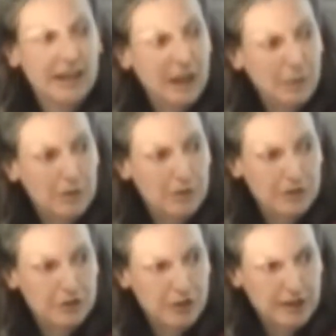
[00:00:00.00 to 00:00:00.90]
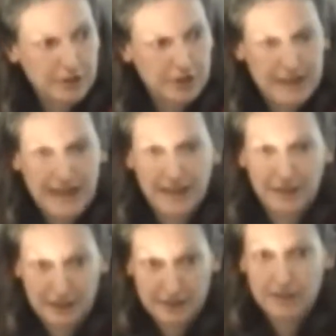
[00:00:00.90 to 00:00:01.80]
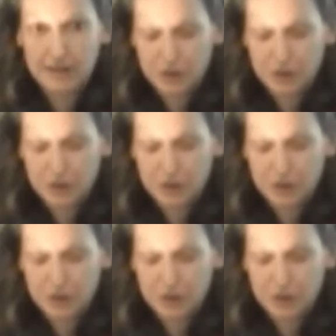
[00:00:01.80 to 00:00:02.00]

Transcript: and whether its drainage is